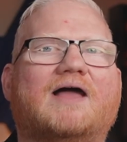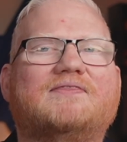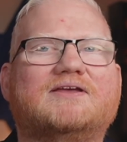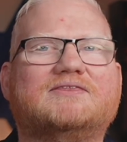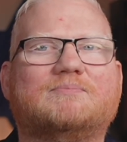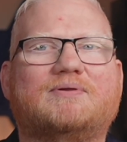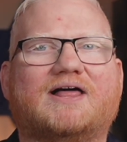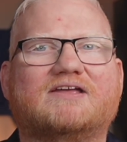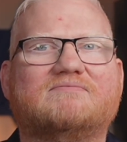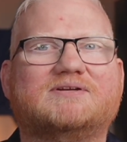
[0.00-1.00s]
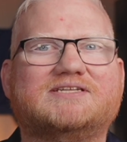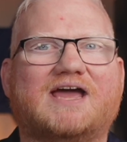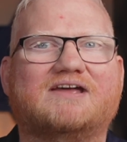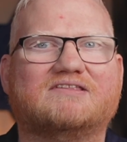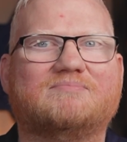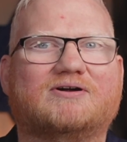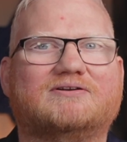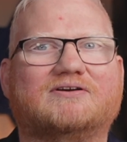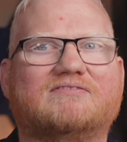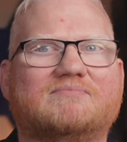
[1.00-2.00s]
I think the Plasma
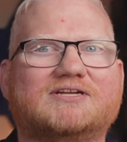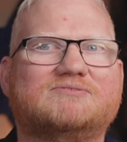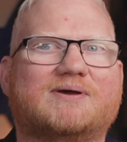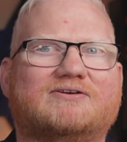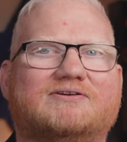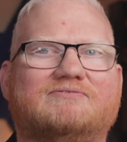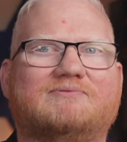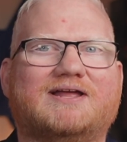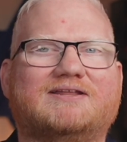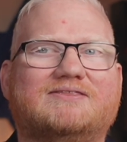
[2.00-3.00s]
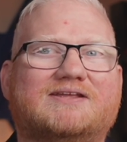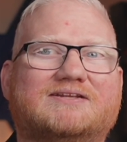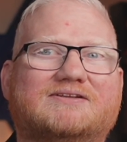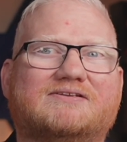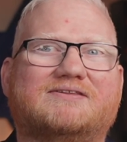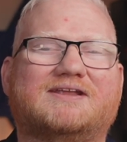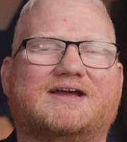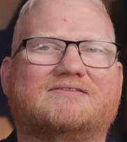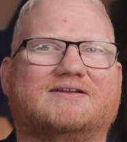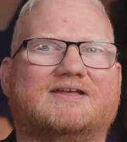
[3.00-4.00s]
taskbar looks much better in Wayland than it does in
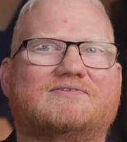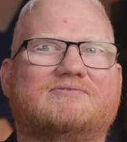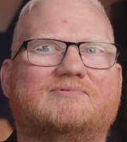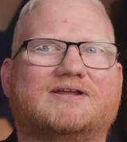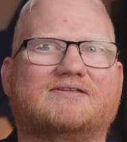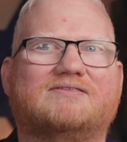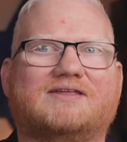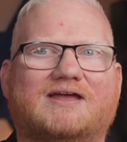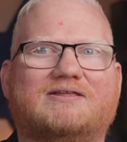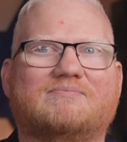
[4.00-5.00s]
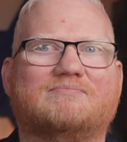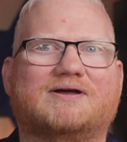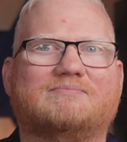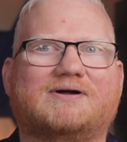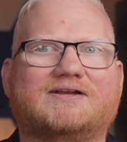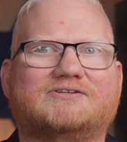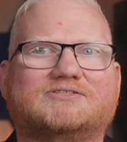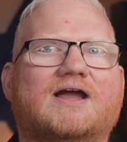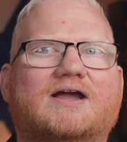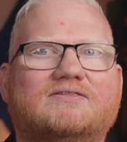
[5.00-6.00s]
X11 when I scale up my monitors.